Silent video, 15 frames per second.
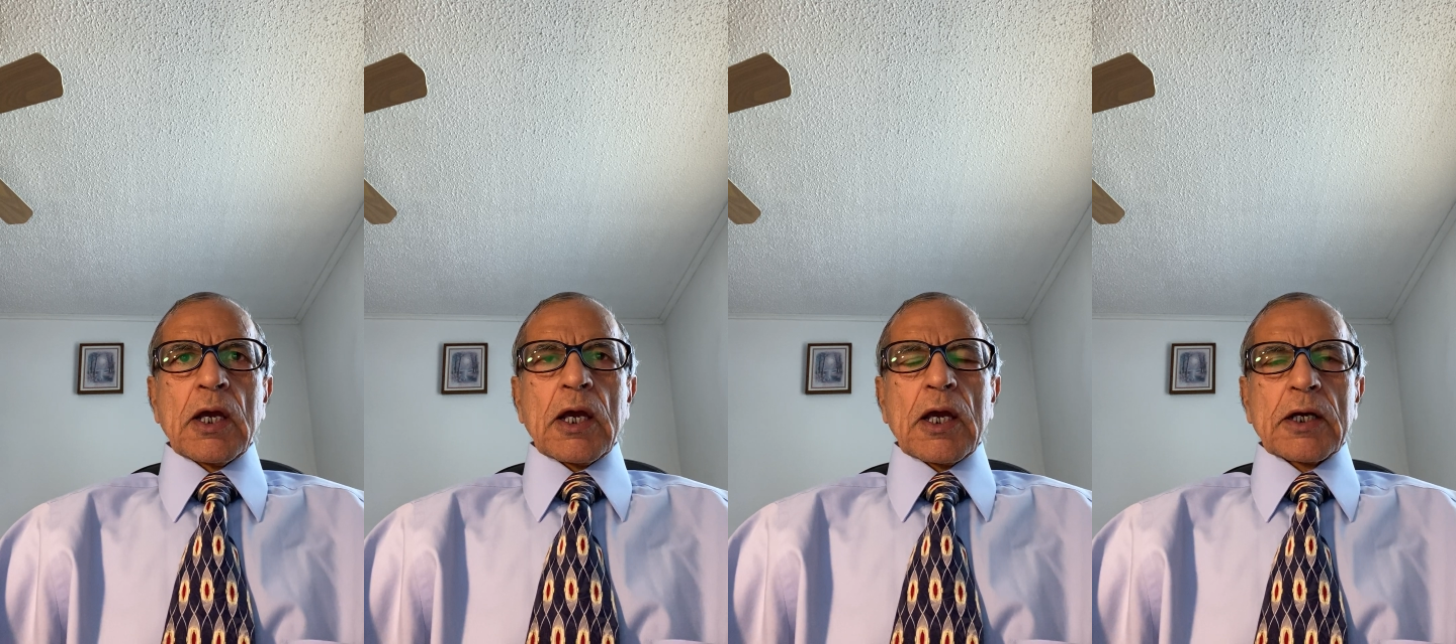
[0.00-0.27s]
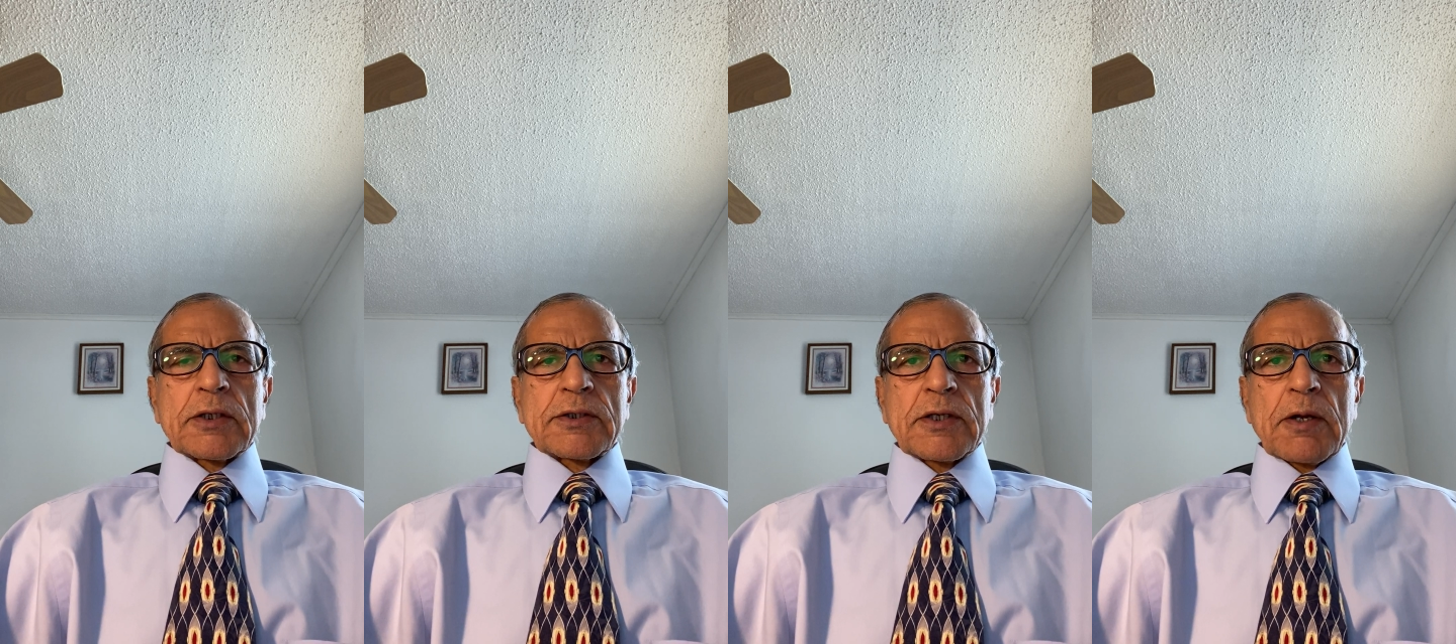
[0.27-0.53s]

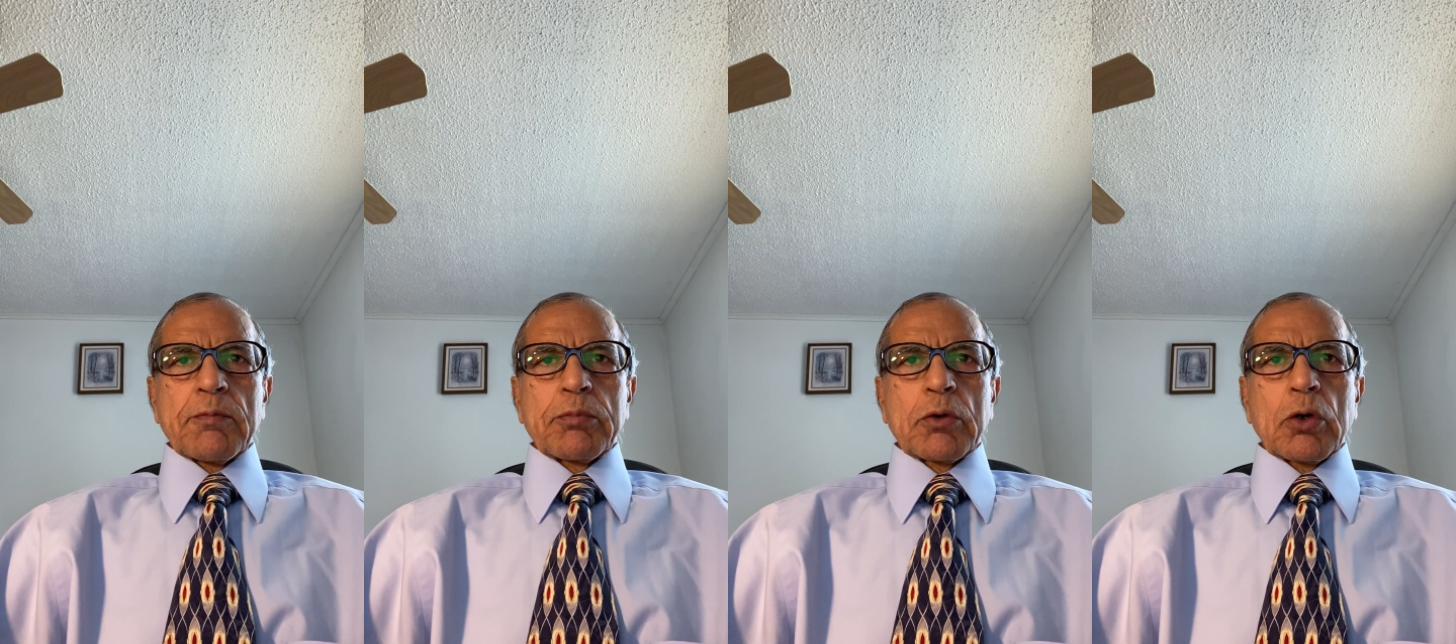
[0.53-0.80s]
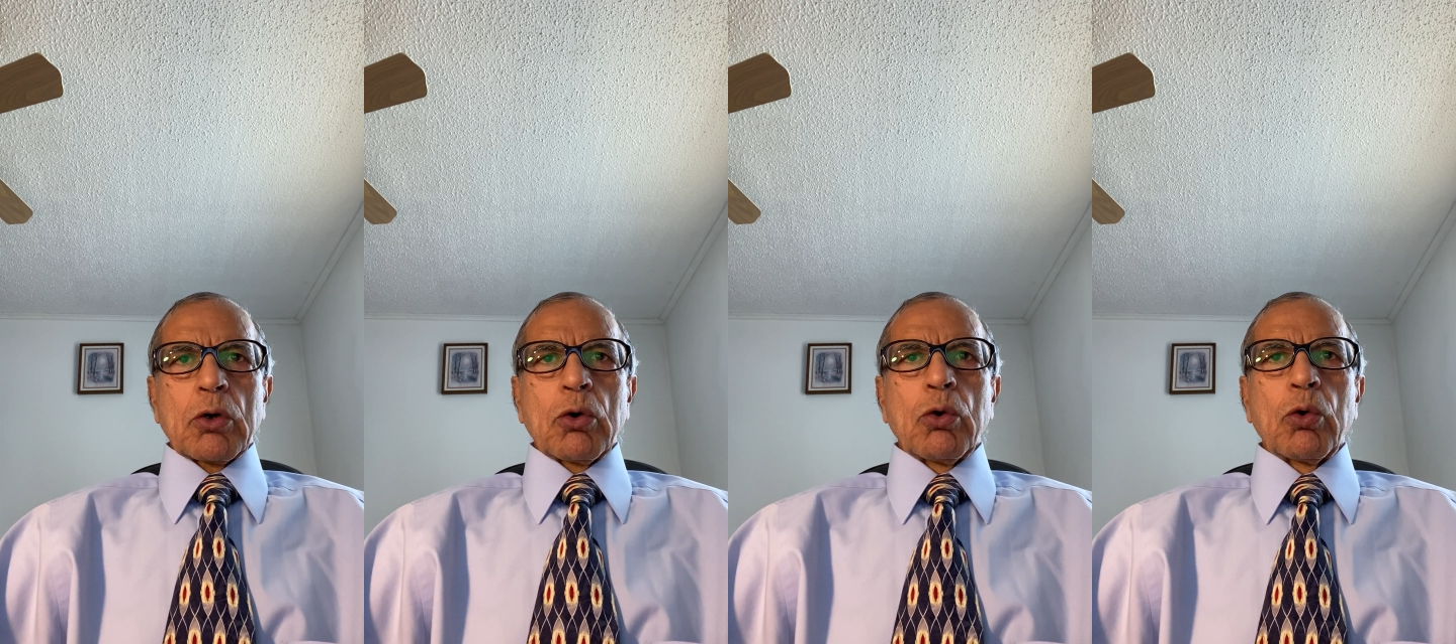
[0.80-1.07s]
except
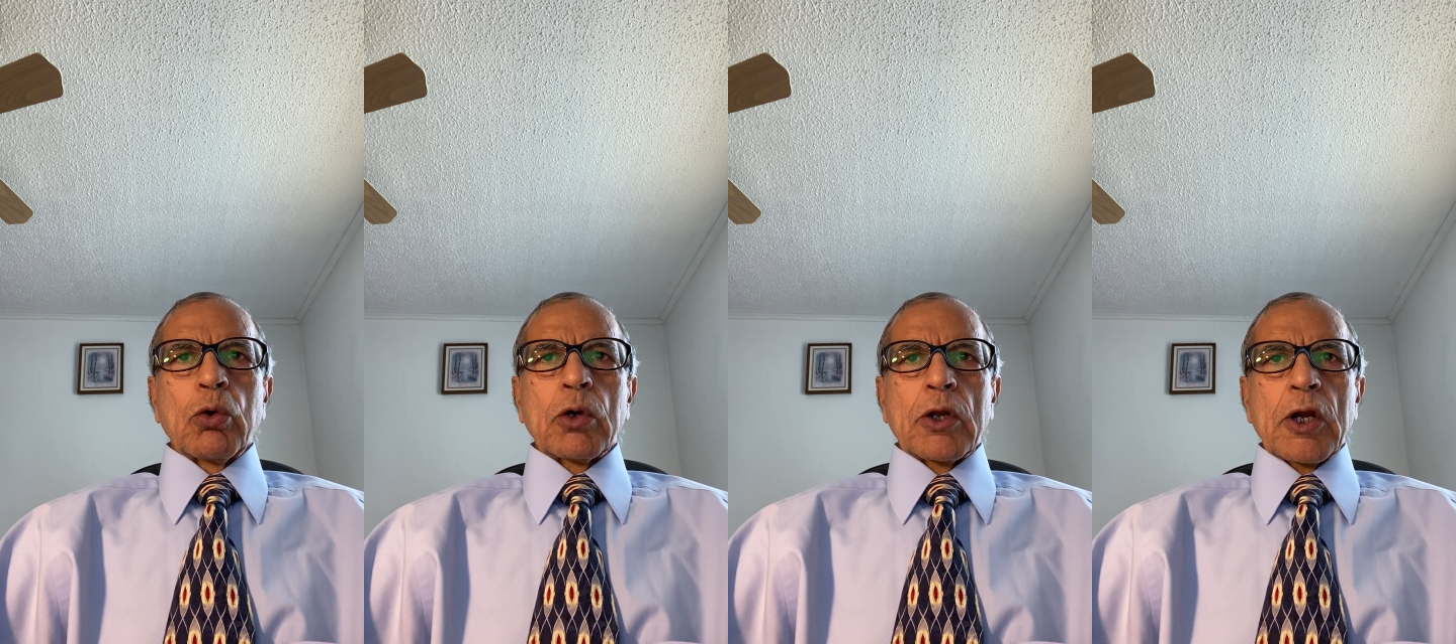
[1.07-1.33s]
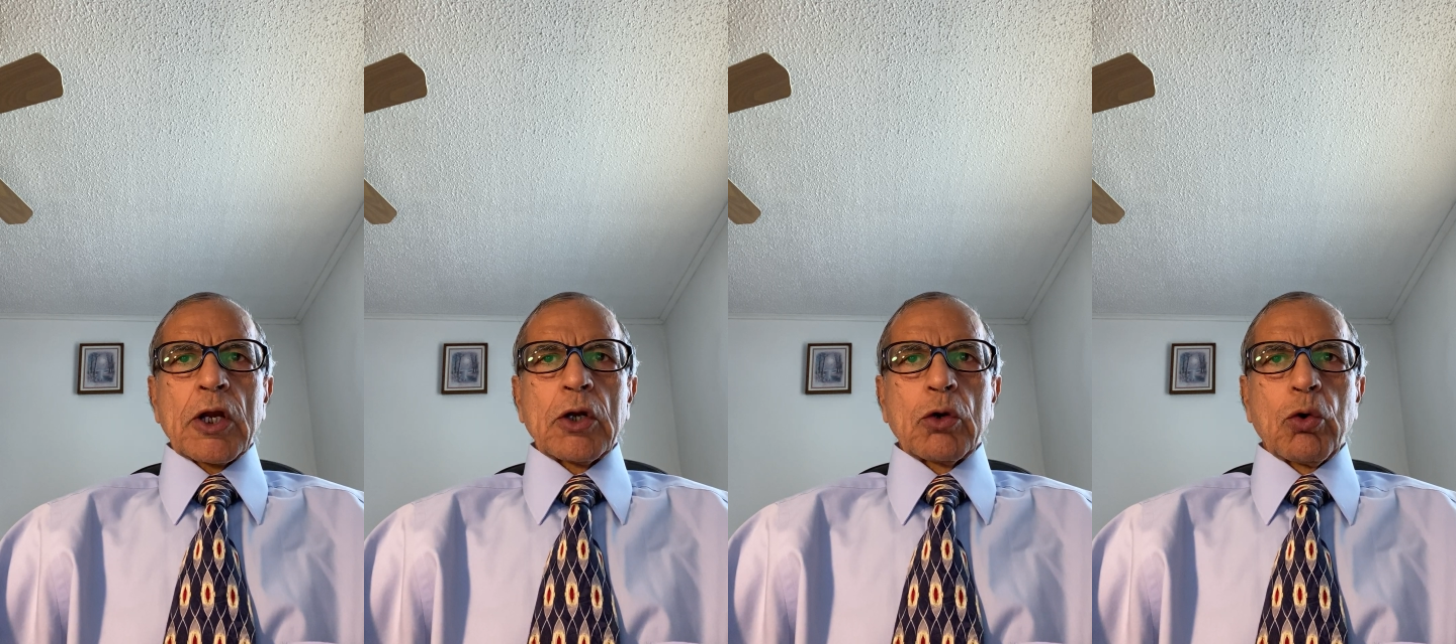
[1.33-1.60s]
whole
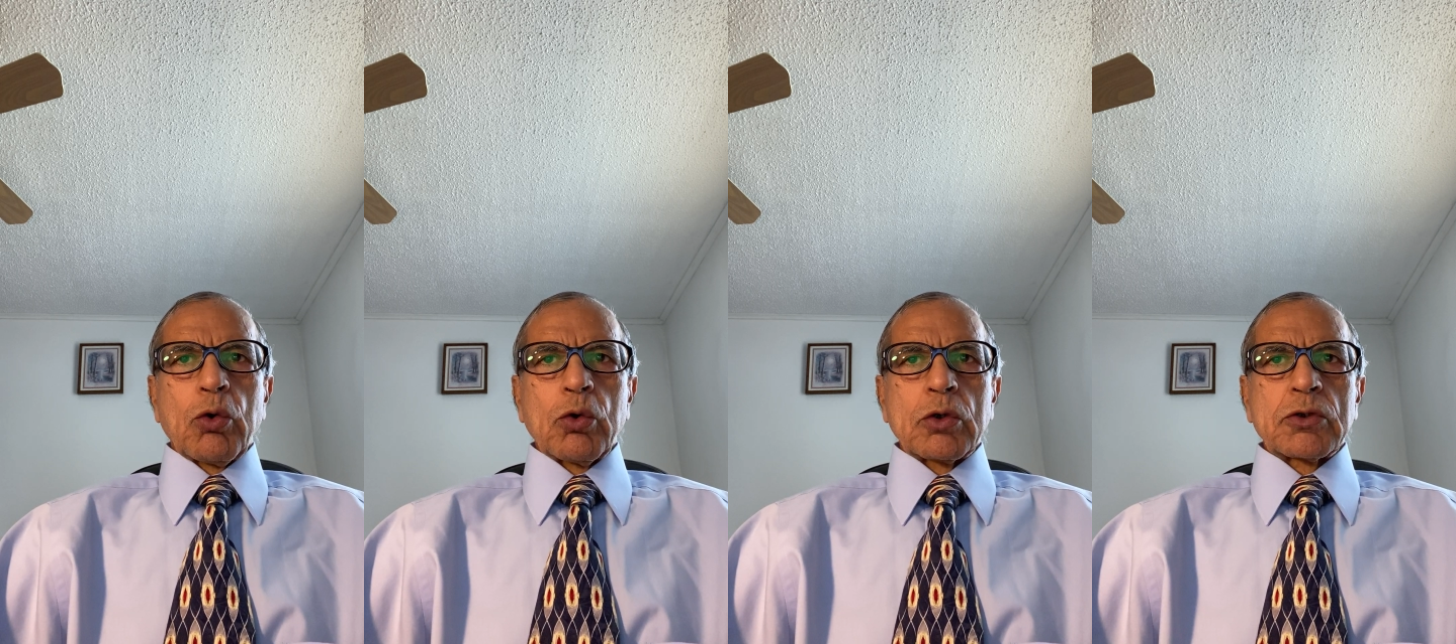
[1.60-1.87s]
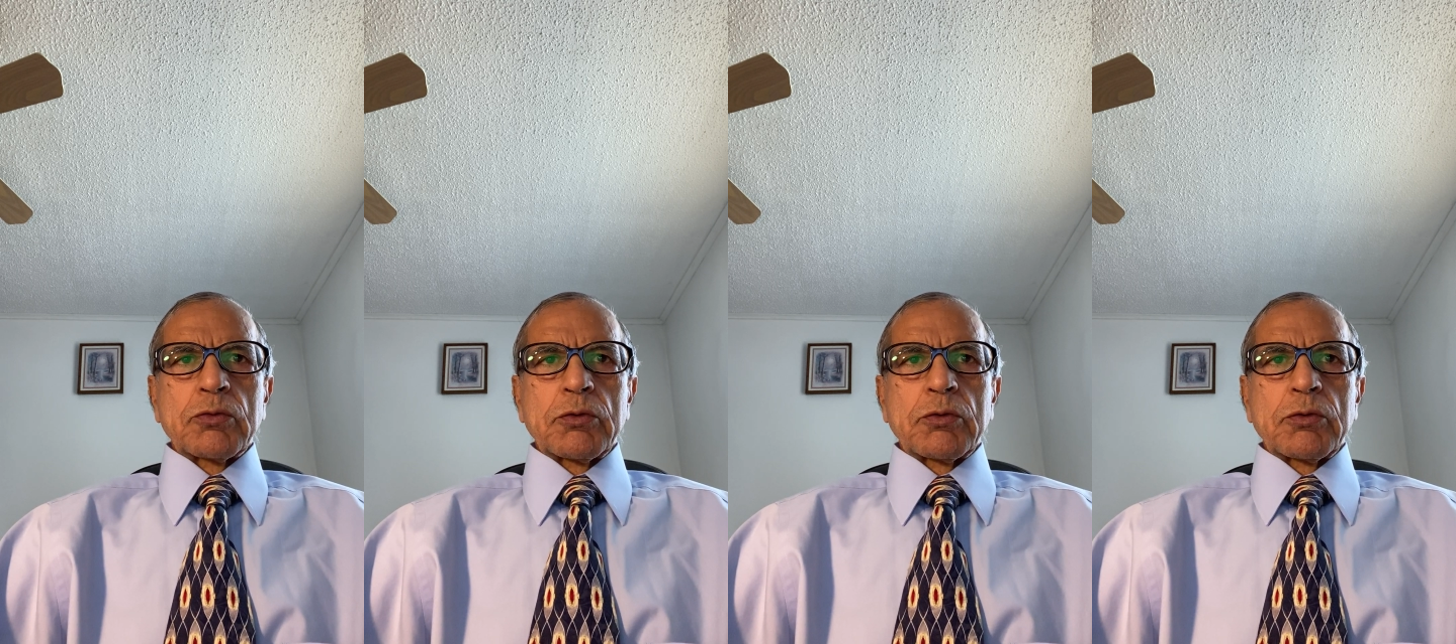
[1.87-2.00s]
grain oats,